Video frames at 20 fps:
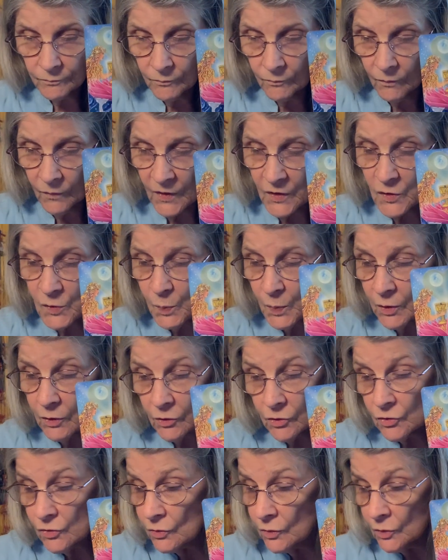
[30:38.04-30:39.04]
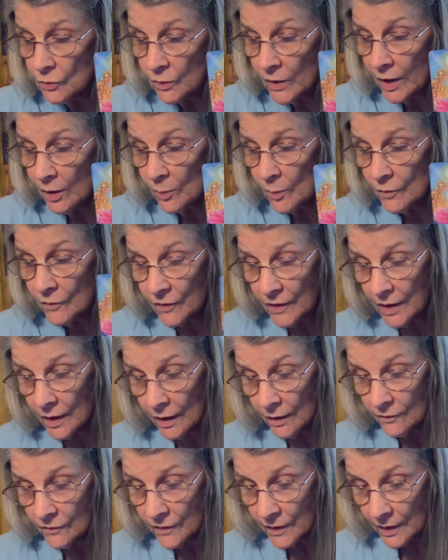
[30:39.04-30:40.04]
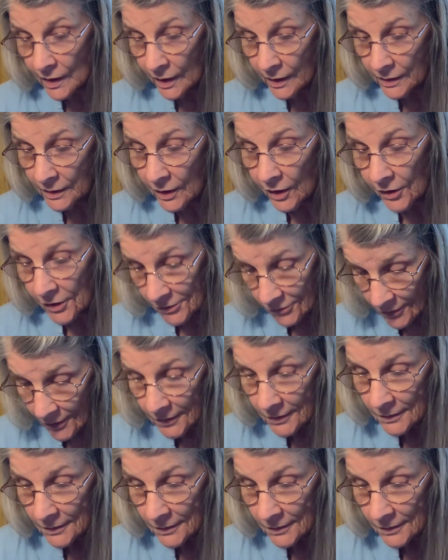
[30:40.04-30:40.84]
spiritual realm of the unknown.